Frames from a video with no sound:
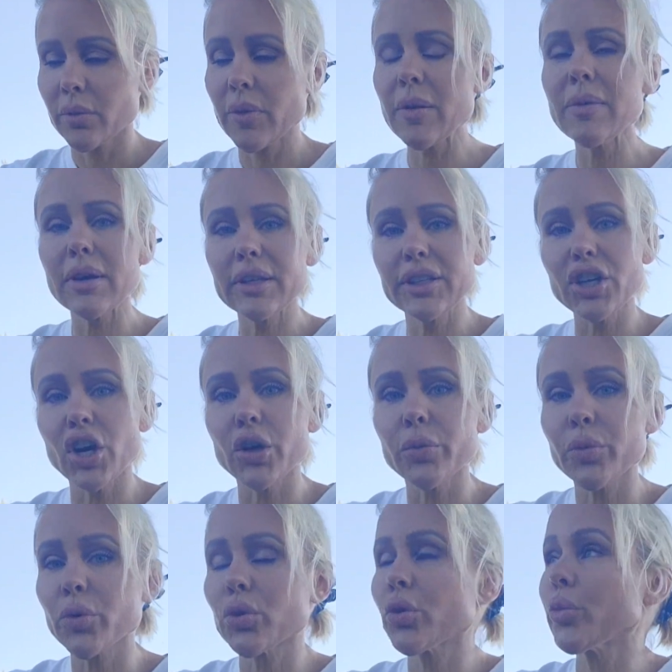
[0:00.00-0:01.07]
maybe a
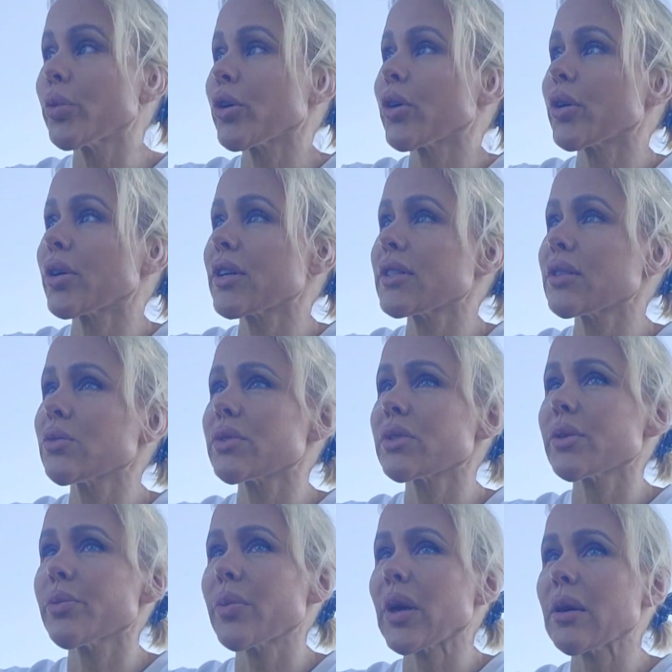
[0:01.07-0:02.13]
young bluebird, because it
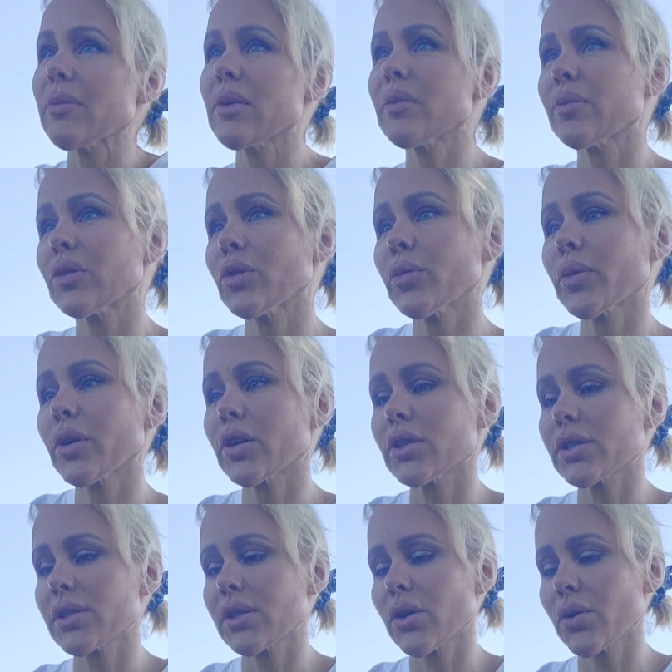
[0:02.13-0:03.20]
was a baby bluebird.
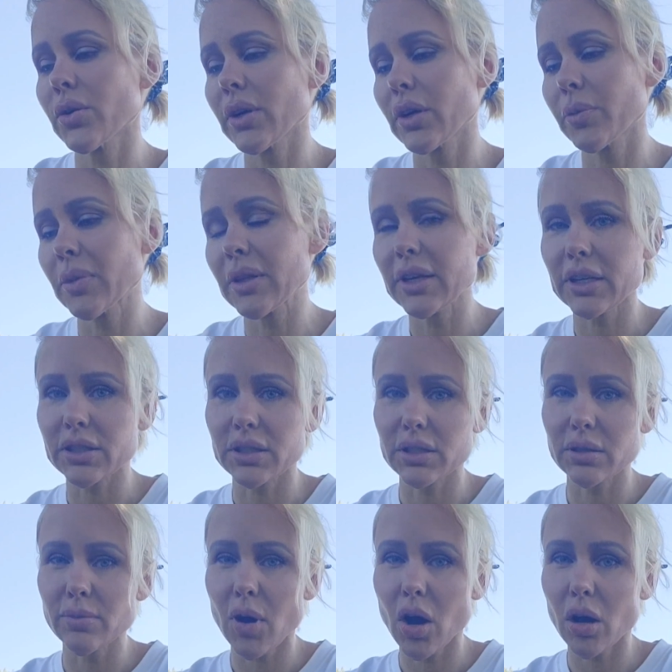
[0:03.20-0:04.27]
So it could be like a
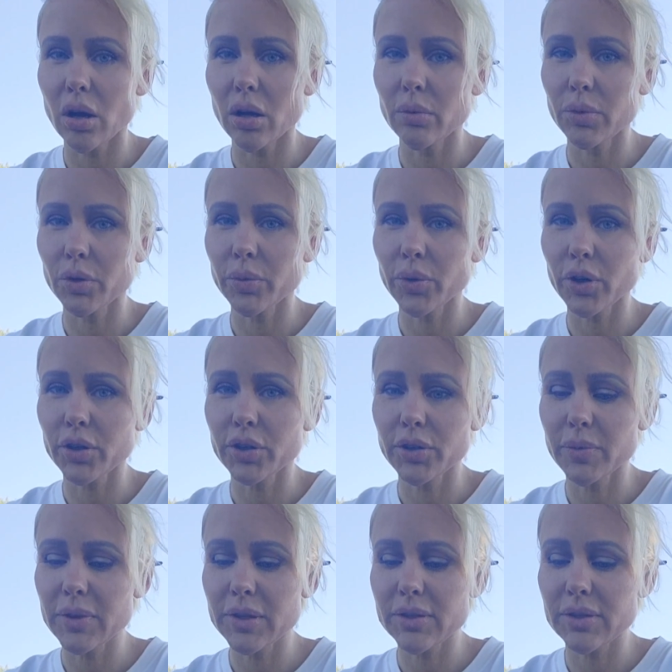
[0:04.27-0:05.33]
small bluebird,
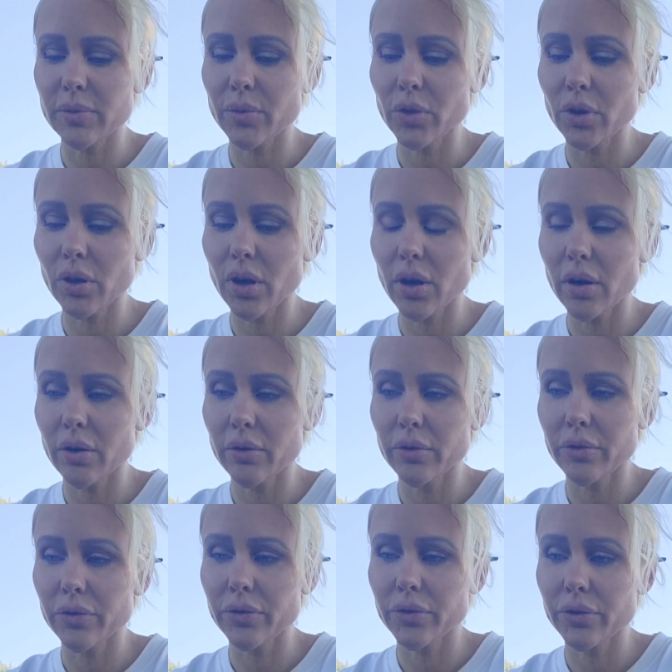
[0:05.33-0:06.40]
could be the symbol of